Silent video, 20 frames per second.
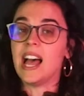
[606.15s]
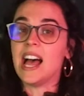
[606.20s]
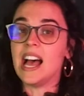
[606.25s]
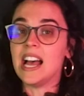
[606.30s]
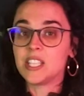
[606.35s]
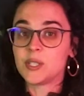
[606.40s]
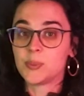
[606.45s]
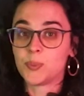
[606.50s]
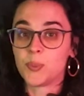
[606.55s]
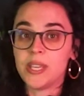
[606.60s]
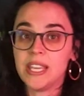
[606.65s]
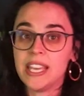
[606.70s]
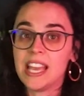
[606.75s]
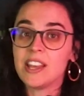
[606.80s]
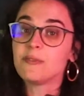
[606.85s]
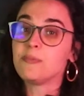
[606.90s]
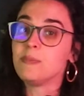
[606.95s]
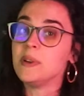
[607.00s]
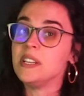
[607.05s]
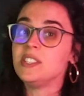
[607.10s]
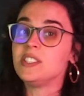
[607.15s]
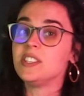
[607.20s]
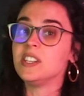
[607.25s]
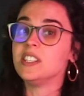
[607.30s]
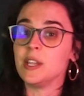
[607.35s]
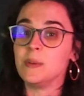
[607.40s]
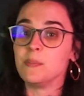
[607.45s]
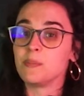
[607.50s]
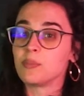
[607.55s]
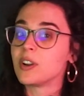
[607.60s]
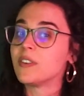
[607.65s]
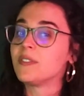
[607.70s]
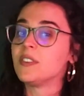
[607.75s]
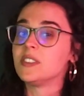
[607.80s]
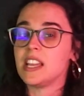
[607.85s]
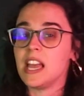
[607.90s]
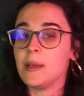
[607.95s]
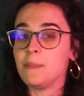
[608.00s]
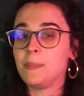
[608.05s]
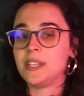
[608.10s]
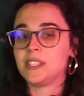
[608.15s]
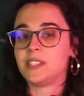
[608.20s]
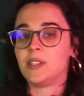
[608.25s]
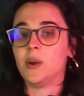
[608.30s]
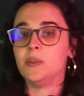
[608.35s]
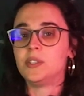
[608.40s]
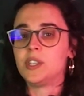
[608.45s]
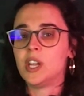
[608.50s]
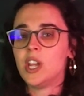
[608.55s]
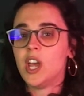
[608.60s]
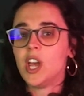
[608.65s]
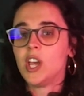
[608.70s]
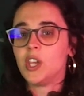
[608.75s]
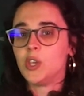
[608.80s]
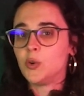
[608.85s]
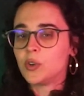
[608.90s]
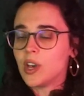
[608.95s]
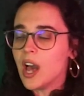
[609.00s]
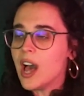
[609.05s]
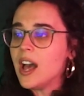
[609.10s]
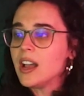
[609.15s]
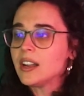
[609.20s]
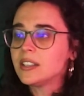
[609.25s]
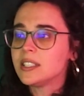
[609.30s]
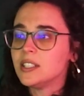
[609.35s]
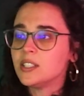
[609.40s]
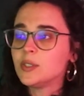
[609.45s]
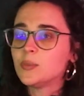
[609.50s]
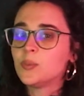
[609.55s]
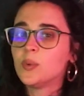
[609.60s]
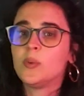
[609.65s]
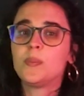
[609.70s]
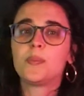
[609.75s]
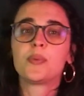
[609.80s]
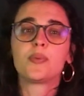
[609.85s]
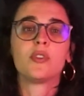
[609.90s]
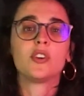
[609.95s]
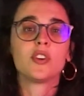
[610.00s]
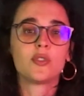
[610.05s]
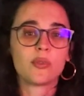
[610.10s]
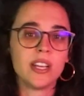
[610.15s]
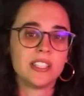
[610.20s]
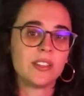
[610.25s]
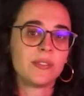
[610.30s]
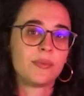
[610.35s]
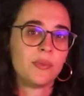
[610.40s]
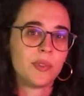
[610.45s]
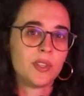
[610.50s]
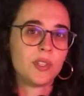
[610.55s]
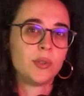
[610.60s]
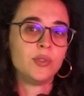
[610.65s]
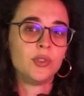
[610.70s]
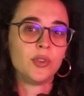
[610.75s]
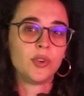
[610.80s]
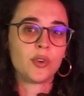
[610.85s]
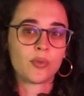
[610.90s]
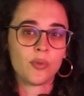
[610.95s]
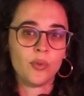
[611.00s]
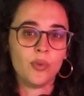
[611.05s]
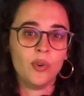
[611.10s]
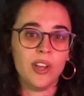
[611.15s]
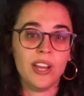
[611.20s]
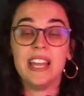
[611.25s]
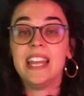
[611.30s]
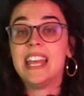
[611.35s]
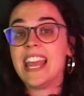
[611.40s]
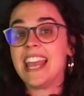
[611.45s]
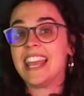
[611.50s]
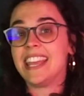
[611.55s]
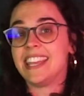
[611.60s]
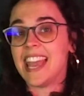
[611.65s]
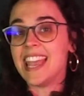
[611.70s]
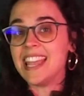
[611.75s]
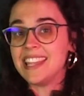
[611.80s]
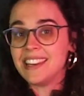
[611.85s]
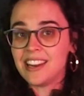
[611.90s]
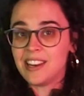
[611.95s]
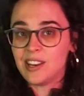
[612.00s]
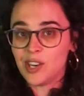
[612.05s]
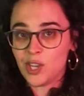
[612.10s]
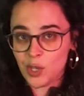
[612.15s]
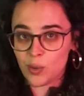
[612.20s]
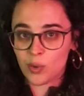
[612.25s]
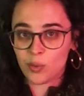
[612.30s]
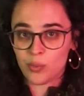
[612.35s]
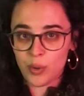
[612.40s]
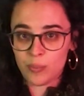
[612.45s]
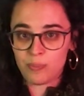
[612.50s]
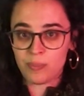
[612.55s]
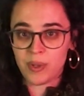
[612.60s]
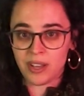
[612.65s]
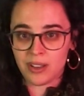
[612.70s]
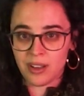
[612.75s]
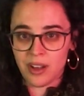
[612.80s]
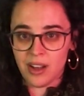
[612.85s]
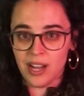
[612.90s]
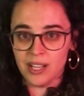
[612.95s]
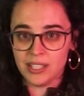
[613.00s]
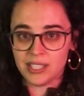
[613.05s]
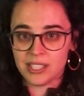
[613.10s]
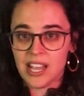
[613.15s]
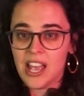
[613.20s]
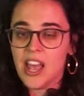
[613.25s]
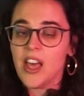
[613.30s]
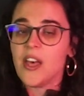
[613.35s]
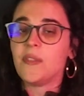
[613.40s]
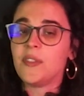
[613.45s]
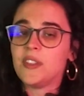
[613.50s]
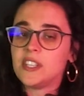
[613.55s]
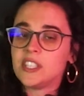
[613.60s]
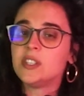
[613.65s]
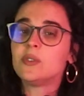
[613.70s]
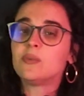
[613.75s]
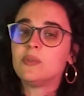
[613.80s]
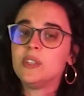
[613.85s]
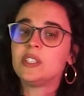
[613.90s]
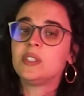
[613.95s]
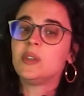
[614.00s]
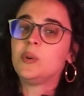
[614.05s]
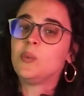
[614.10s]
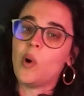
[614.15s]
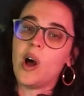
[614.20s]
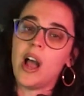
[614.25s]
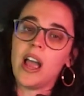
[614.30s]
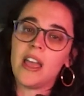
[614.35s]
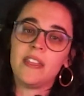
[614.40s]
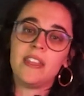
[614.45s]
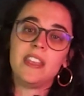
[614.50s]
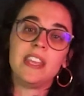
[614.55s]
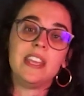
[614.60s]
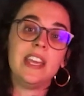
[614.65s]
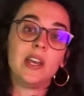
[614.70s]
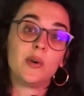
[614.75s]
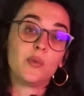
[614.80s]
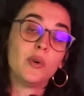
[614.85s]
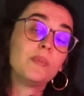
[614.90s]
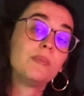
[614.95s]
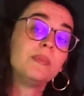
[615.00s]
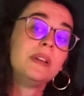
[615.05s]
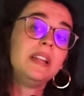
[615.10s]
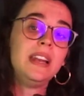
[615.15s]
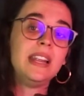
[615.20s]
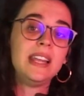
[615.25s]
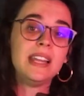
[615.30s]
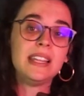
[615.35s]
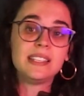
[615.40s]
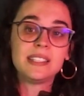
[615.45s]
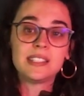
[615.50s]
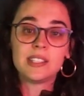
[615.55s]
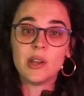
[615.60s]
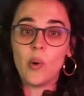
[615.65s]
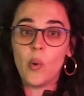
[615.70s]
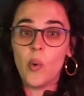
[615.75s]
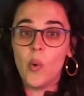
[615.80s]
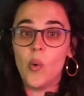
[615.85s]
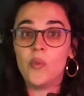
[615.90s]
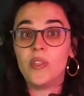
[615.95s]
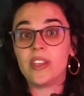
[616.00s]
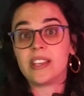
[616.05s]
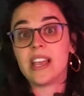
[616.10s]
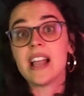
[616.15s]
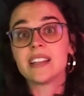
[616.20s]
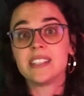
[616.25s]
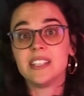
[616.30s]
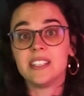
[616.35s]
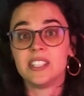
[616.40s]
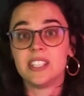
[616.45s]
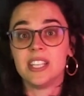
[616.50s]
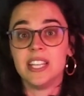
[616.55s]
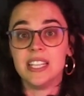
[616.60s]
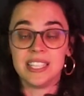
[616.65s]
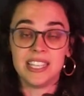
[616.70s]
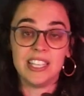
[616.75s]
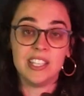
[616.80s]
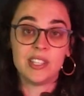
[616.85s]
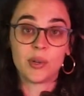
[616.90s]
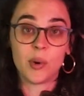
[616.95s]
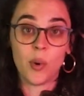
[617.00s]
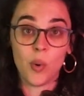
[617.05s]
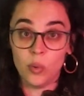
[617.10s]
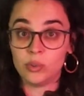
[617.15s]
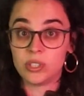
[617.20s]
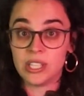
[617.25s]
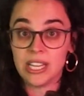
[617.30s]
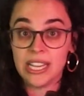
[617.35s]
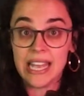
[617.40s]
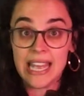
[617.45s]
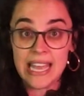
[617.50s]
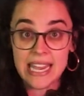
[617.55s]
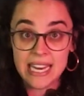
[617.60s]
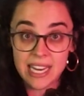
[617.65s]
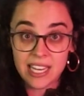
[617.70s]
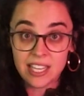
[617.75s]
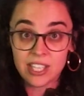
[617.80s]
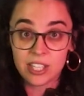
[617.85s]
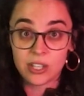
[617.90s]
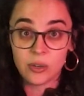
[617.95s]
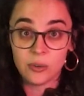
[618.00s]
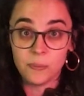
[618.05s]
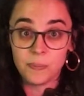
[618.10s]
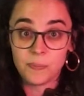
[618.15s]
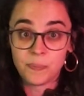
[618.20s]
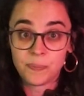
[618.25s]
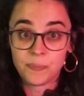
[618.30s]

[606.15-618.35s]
As we have mentioned in previous episodes, your characters will progress through the dungeon crawler, gaining new equipment cards. This is the reason why the equipment list on the character sheet is called Initial.